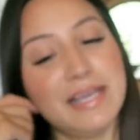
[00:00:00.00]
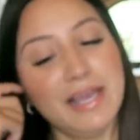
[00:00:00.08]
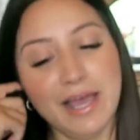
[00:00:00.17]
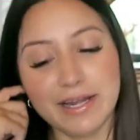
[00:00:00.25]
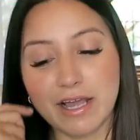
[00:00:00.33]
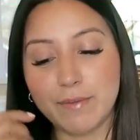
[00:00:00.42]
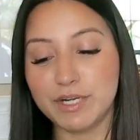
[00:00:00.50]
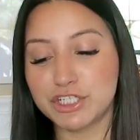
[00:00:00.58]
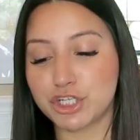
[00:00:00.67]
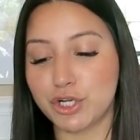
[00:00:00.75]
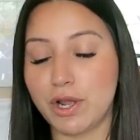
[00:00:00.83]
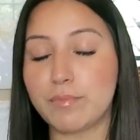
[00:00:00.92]
is. Now I'm
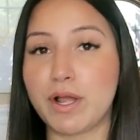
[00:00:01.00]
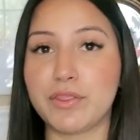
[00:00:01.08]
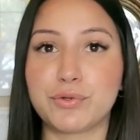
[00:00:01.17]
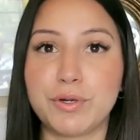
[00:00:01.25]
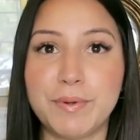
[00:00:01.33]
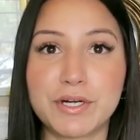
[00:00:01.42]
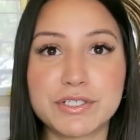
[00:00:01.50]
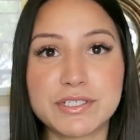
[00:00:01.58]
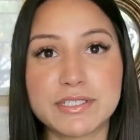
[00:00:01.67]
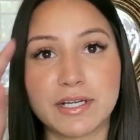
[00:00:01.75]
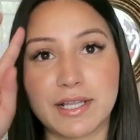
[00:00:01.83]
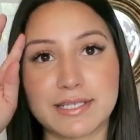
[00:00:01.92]
gonna show you, I brought three pairs
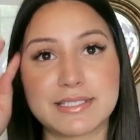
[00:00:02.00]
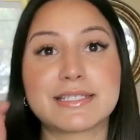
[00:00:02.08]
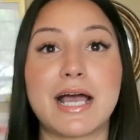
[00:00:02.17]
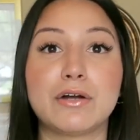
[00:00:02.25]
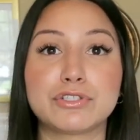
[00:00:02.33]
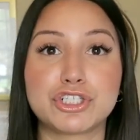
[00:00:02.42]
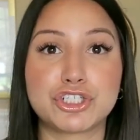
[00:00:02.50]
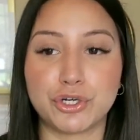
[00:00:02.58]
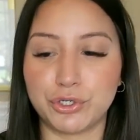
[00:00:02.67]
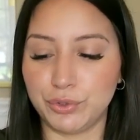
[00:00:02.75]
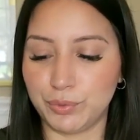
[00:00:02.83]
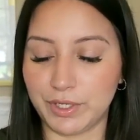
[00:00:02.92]
of sunglasses out to
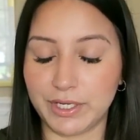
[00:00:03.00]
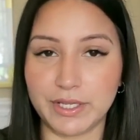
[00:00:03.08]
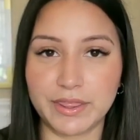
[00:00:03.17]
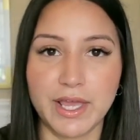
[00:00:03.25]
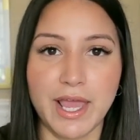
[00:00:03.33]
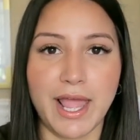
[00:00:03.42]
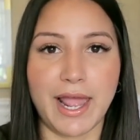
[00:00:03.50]
show you with.